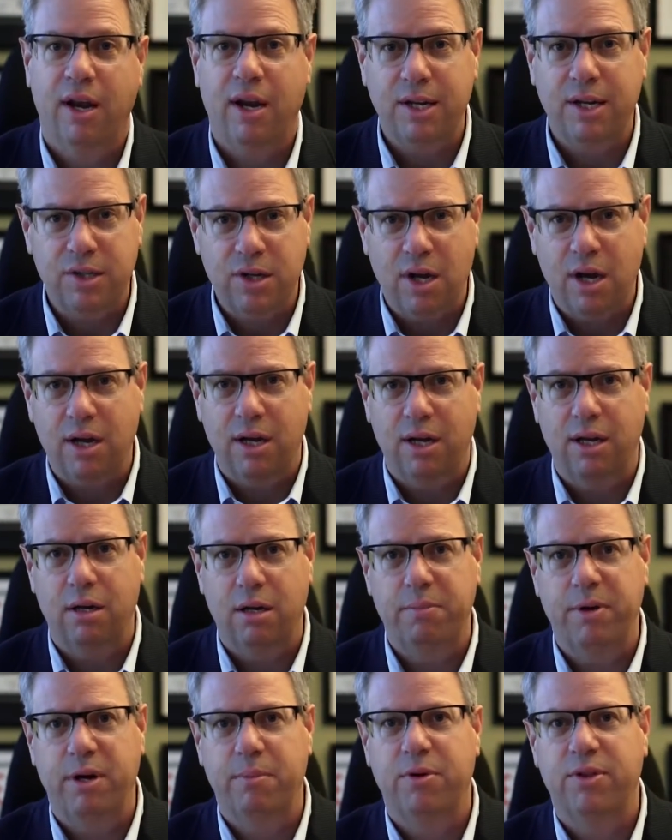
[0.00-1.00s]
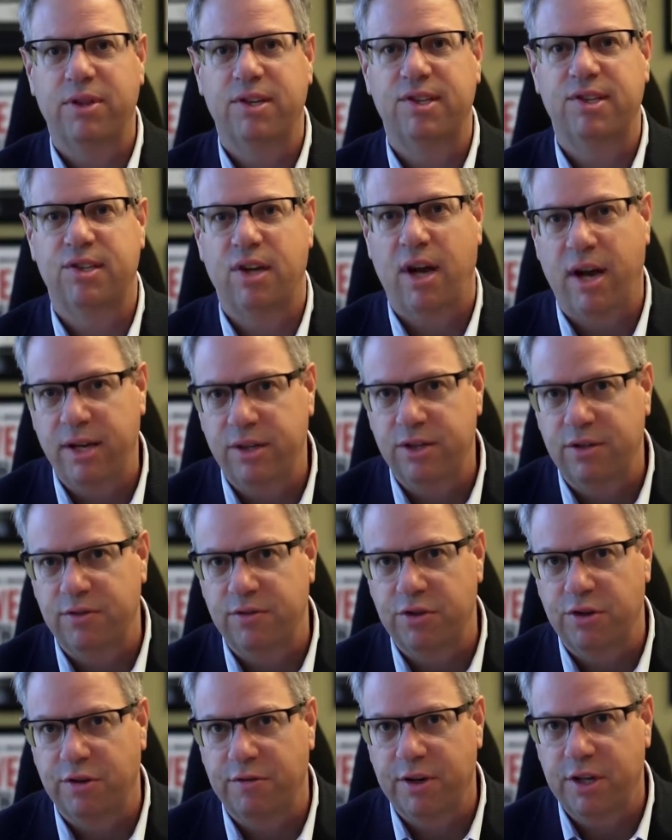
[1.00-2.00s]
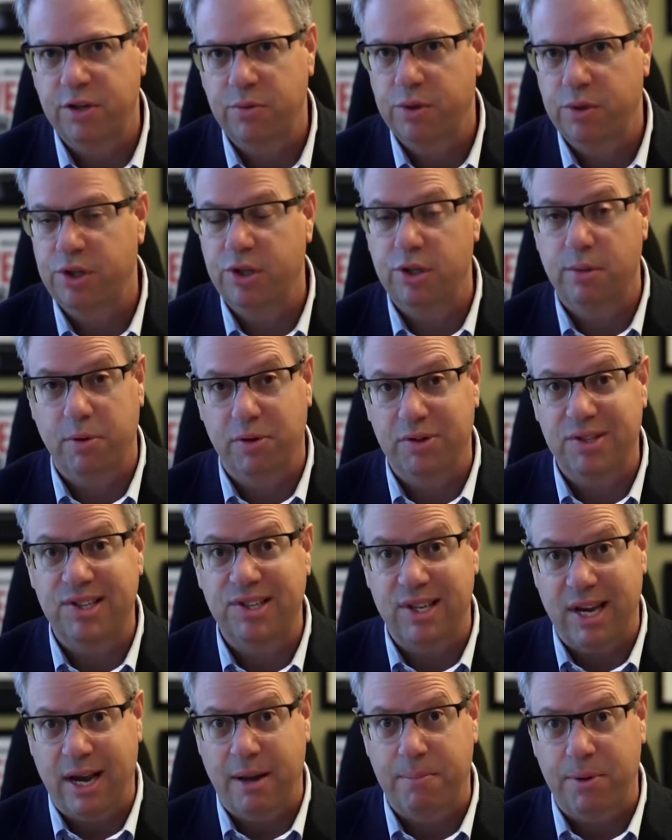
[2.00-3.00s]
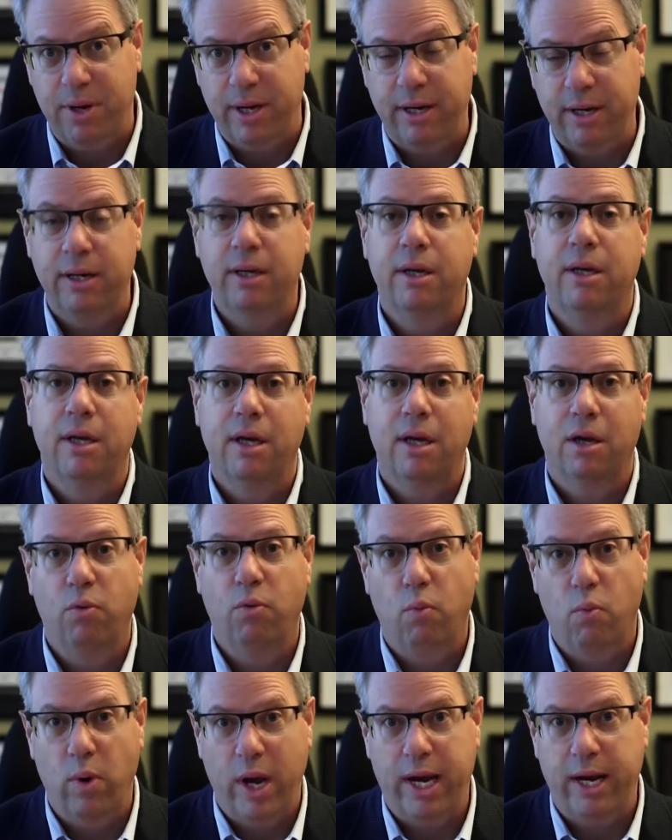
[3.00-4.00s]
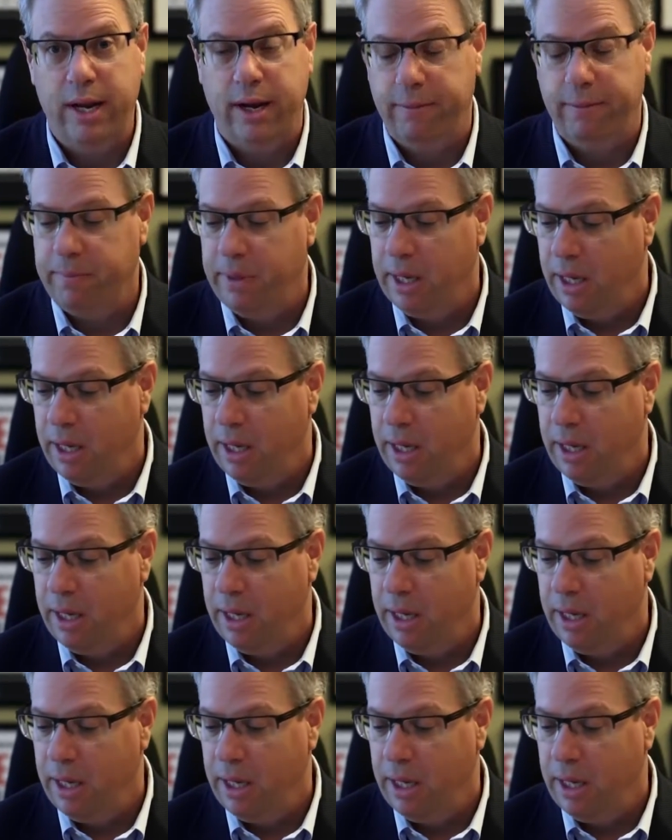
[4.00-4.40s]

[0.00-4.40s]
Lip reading: Let's talk a little bit about the science of surveys, which is about sampling and weighting.